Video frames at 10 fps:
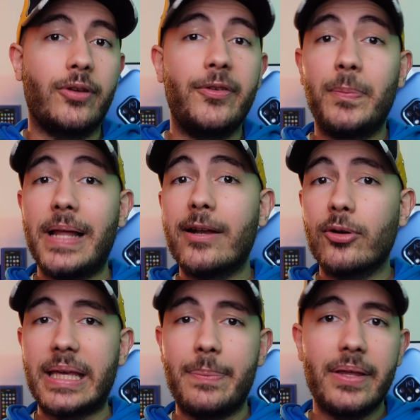if you plan
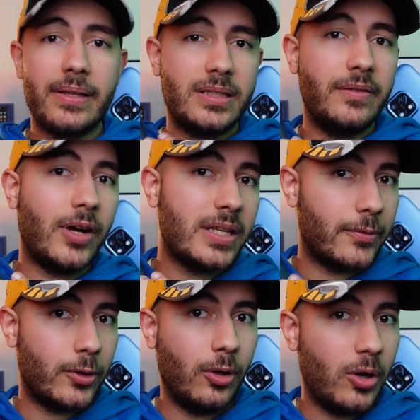on keeping this device
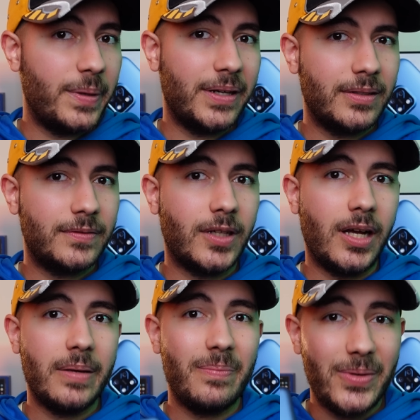for a long period of
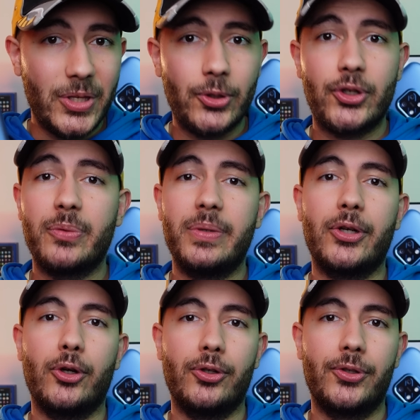time, you should be
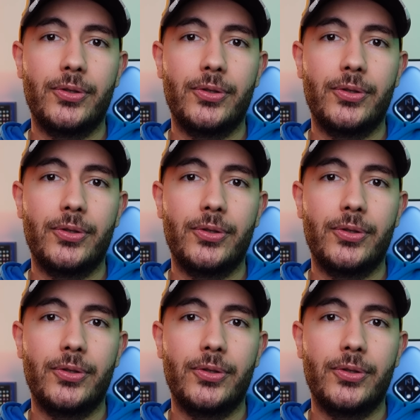good.